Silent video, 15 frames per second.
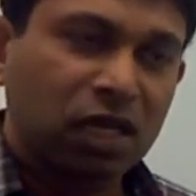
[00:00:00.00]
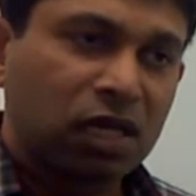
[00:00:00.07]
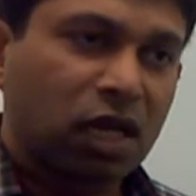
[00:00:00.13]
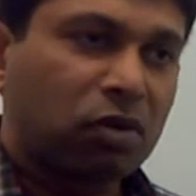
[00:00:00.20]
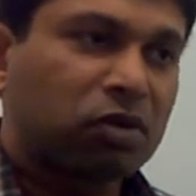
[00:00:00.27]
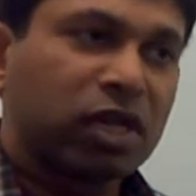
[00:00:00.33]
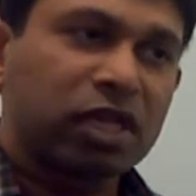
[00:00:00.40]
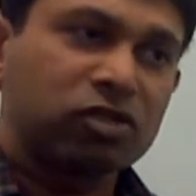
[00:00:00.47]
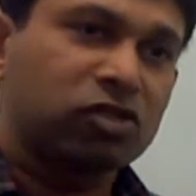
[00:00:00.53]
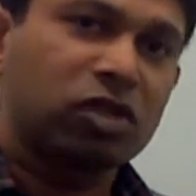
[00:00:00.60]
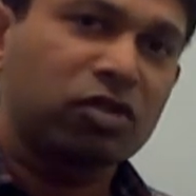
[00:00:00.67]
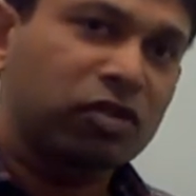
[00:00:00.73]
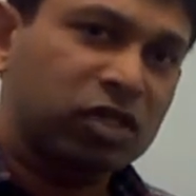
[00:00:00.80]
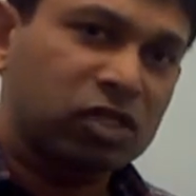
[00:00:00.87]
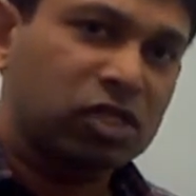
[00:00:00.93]
Now, a next
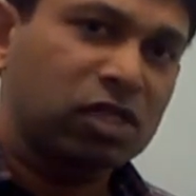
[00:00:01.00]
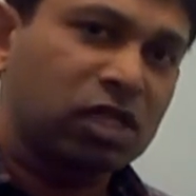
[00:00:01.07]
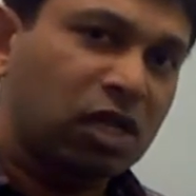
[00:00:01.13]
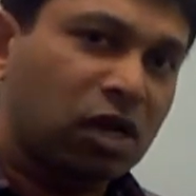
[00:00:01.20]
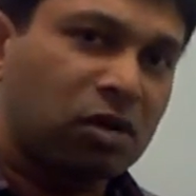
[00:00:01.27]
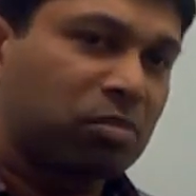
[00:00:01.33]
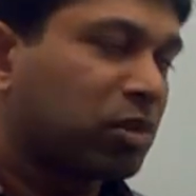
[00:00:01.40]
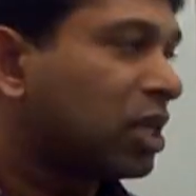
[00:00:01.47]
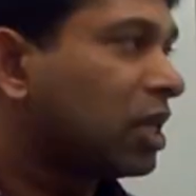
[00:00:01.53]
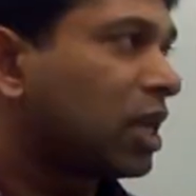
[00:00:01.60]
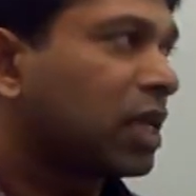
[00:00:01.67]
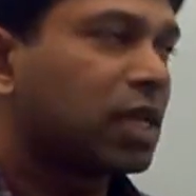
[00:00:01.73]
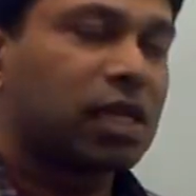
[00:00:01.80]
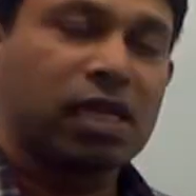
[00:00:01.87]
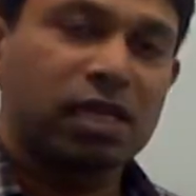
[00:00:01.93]
generation ERP
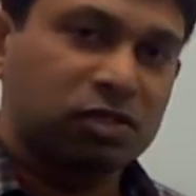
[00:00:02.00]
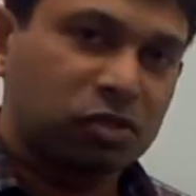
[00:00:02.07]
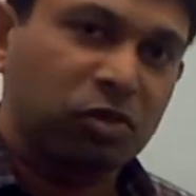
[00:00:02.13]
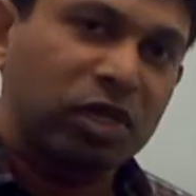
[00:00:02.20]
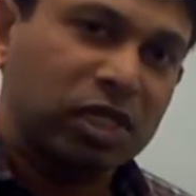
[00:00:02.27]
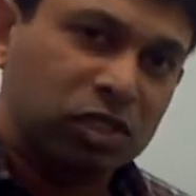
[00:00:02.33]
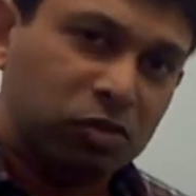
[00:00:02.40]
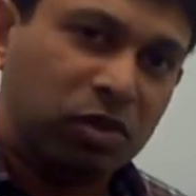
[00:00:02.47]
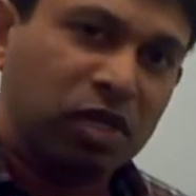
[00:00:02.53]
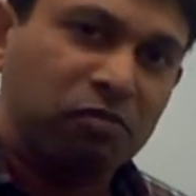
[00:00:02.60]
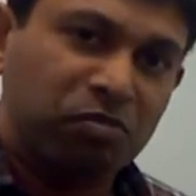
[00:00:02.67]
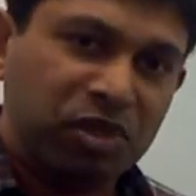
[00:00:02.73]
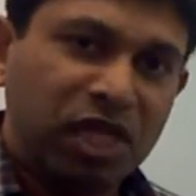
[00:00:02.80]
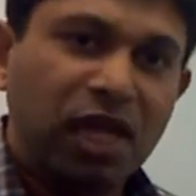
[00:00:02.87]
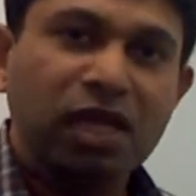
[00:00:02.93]
like AX 2012,
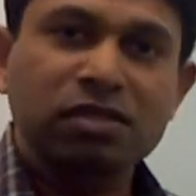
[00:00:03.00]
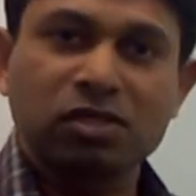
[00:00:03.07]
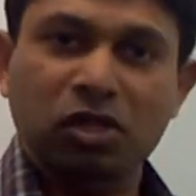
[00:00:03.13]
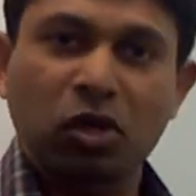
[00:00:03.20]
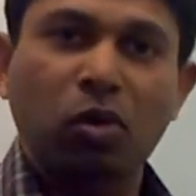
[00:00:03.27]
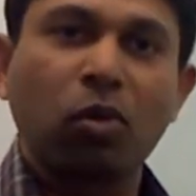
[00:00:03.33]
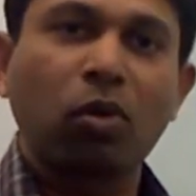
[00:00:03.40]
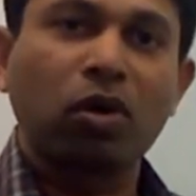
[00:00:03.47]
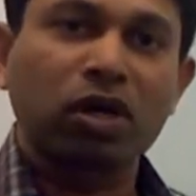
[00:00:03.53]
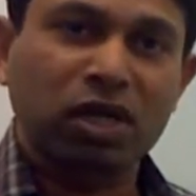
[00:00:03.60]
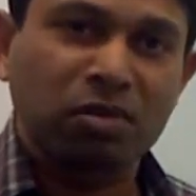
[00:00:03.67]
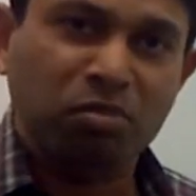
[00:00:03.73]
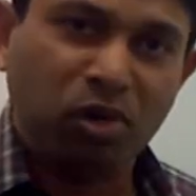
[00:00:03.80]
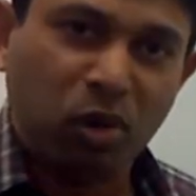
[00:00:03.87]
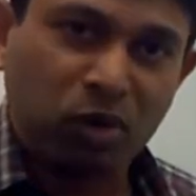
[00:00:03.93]
BI is a core
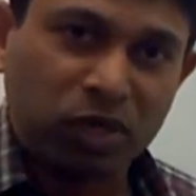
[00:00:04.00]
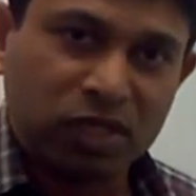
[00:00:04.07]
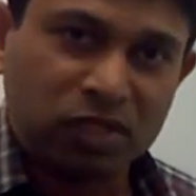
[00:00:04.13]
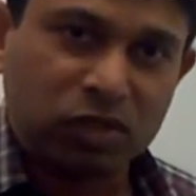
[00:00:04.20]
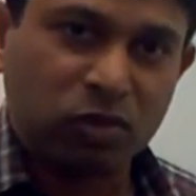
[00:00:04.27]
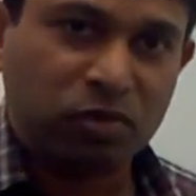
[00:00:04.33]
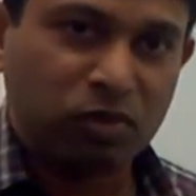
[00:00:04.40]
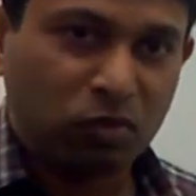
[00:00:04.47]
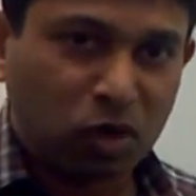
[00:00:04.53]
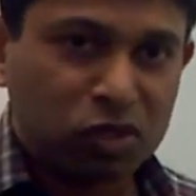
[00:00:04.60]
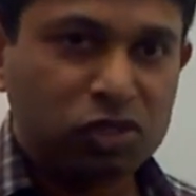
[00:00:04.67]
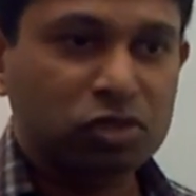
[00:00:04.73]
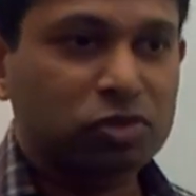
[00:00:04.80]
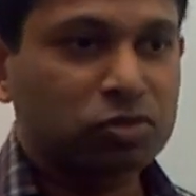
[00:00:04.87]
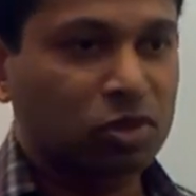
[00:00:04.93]
component. So we
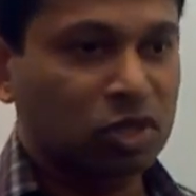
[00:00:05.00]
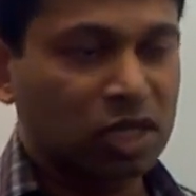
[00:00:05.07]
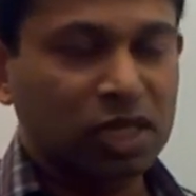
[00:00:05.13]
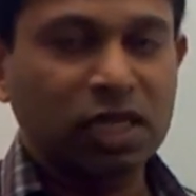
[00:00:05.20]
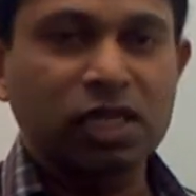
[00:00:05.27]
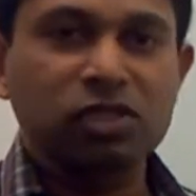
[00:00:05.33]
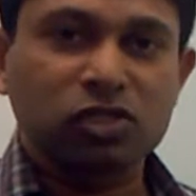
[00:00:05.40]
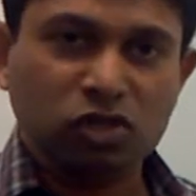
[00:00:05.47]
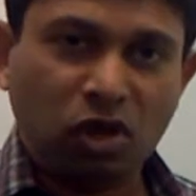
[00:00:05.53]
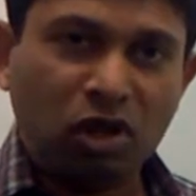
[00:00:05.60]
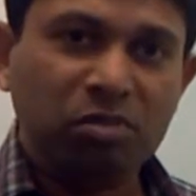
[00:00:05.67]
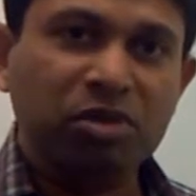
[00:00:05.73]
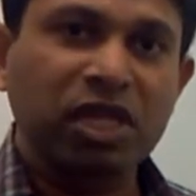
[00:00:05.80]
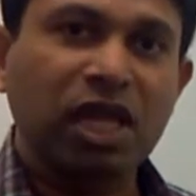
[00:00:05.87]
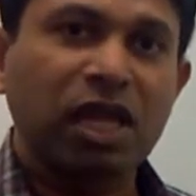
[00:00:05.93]
want you to install
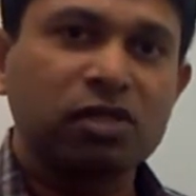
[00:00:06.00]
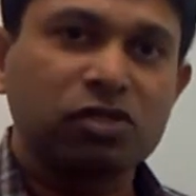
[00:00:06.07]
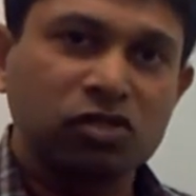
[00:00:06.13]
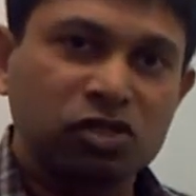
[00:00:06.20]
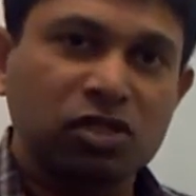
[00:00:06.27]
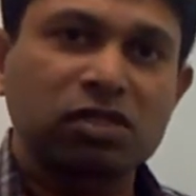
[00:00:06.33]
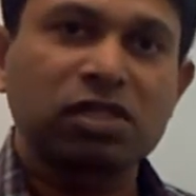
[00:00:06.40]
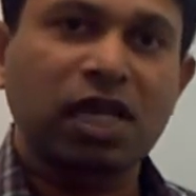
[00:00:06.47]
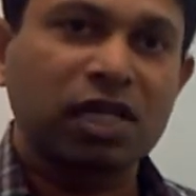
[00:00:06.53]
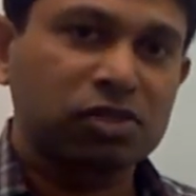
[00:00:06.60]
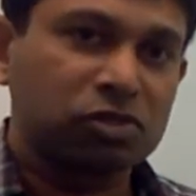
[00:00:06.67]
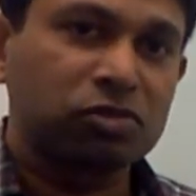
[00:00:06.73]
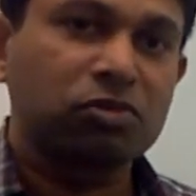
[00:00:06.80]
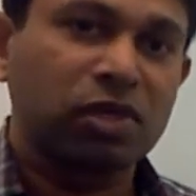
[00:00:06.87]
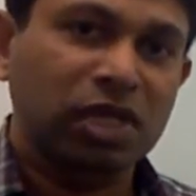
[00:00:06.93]
BI just as
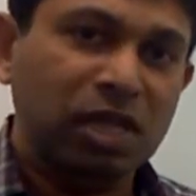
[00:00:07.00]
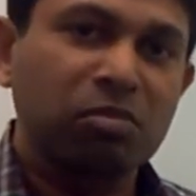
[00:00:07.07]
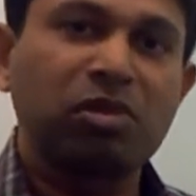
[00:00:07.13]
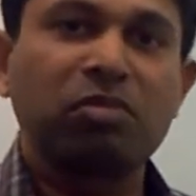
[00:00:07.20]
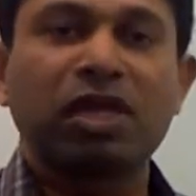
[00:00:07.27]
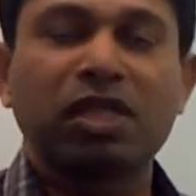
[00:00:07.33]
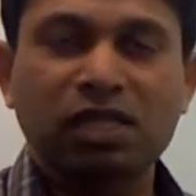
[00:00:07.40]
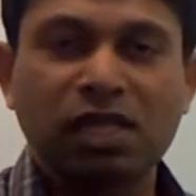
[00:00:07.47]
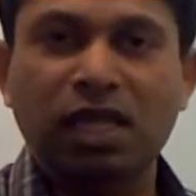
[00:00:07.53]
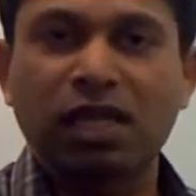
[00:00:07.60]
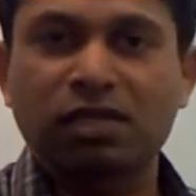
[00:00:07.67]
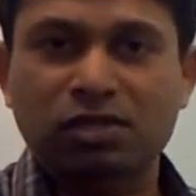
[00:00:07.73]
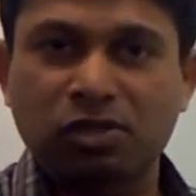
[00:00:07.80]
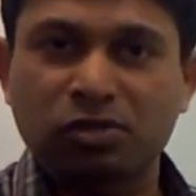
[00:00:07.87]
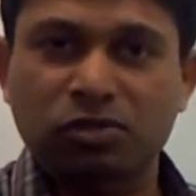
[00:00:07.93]
you implement the
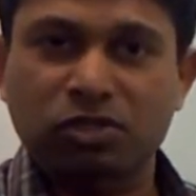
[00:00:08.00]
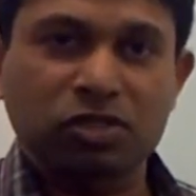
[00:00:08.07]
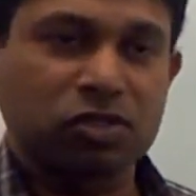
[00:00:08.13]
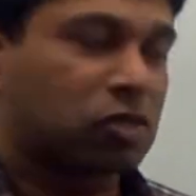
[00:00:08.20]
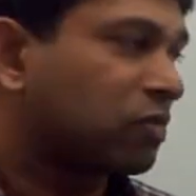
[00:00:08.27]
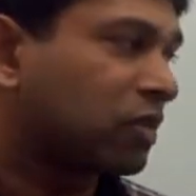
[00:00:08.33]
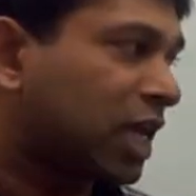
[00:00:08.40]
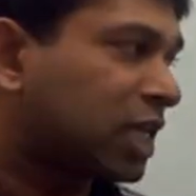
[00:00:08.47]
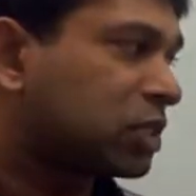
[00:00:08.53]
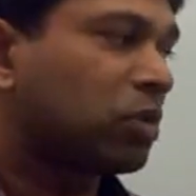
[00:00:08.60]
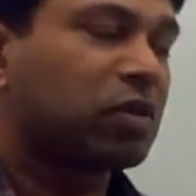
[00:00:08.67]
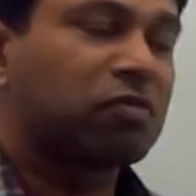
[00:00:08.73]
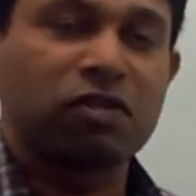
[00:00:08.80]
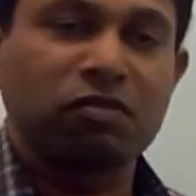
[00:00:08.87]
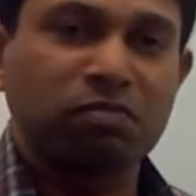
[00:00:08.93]
AX solution. So that's
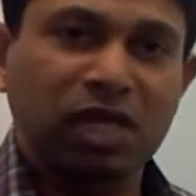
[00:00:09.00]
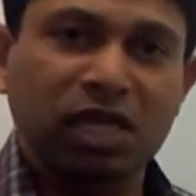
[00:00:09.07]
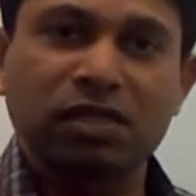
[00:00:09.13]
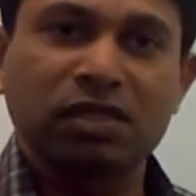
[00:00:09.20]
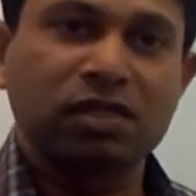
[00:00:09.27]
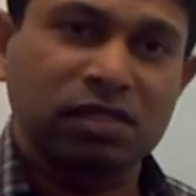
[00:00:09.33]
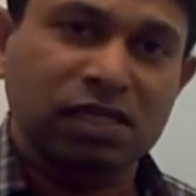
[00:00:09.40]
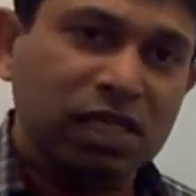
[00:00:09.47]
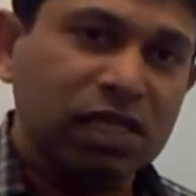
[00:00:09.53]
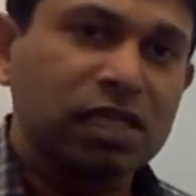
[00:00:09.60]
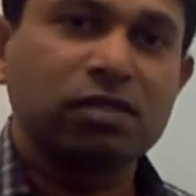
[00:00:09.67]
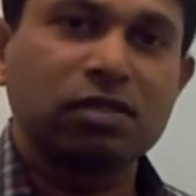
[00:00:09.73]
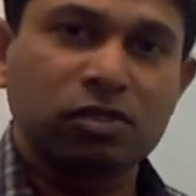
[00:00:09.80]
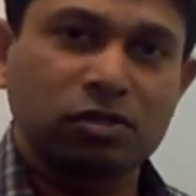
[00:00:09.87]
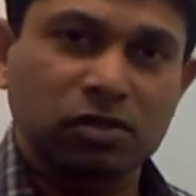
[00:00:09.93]
why we've made this
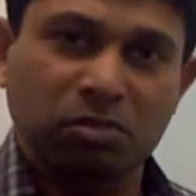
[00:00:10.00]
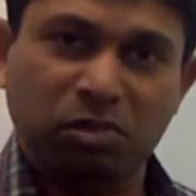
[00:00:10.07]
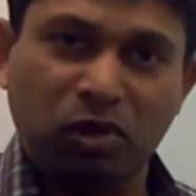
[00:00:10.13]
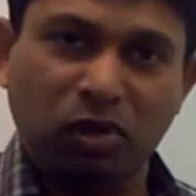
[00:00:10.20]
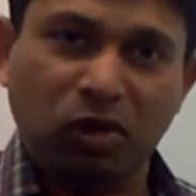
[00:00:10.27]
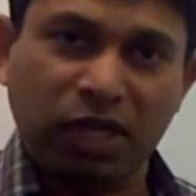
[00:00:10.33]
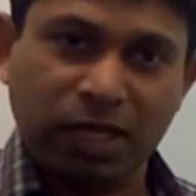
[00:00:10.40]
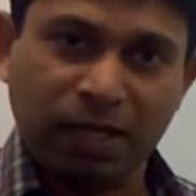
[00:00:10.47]
easy to deploy.